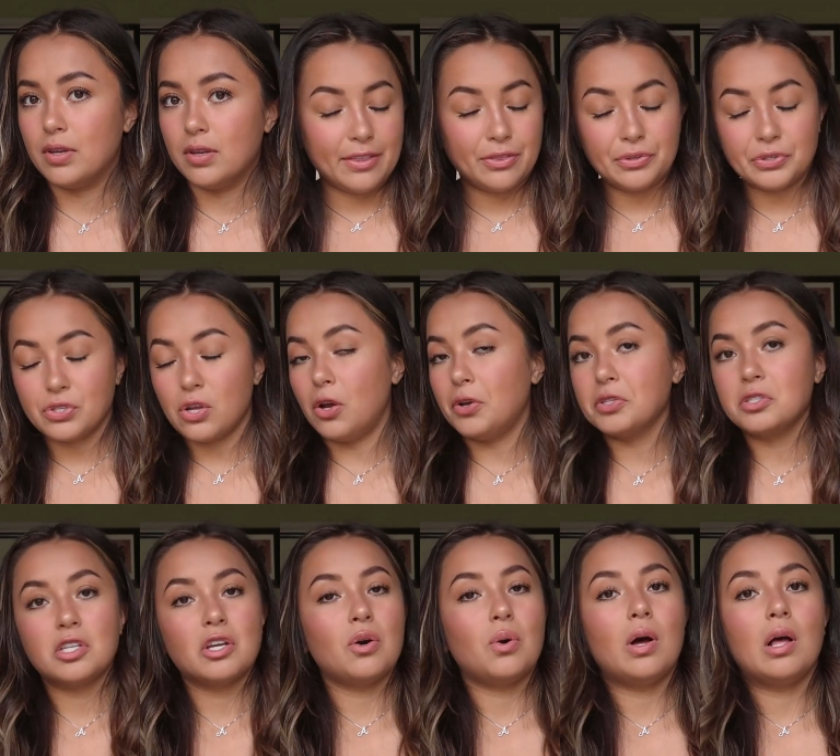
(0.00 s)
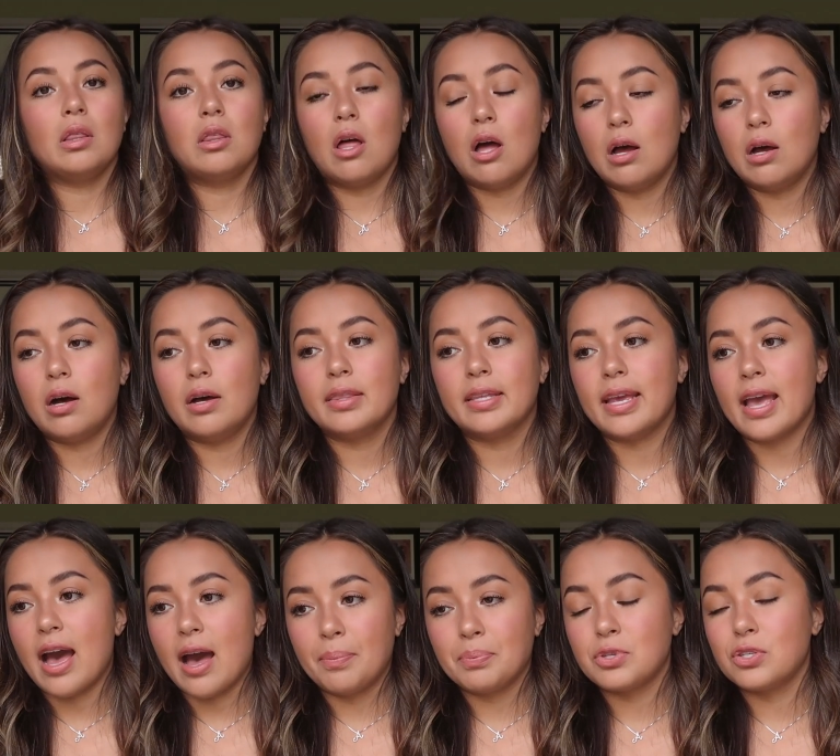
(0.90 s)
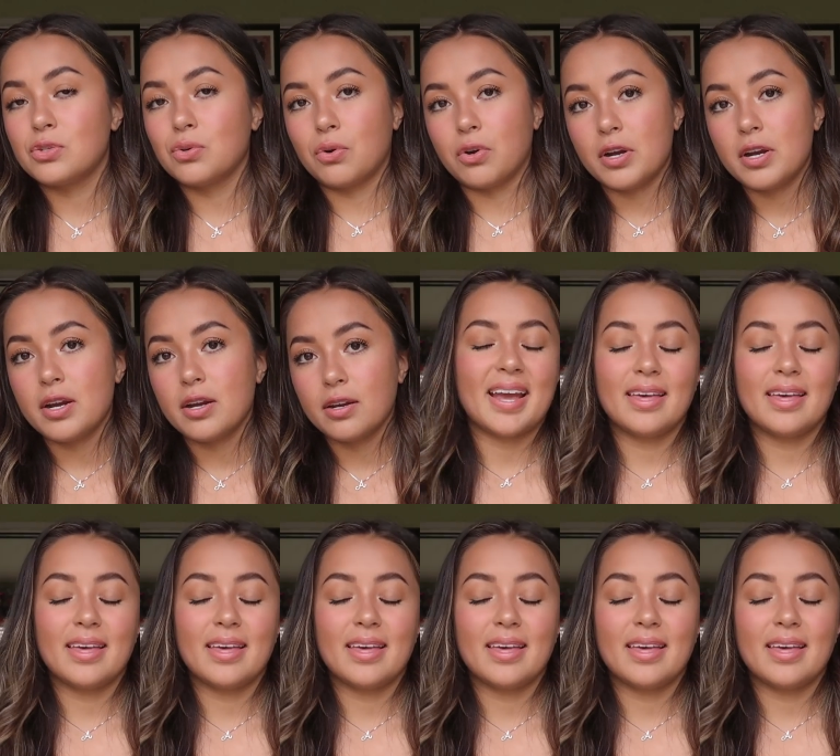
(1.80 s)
And there's also a lot on the App Store.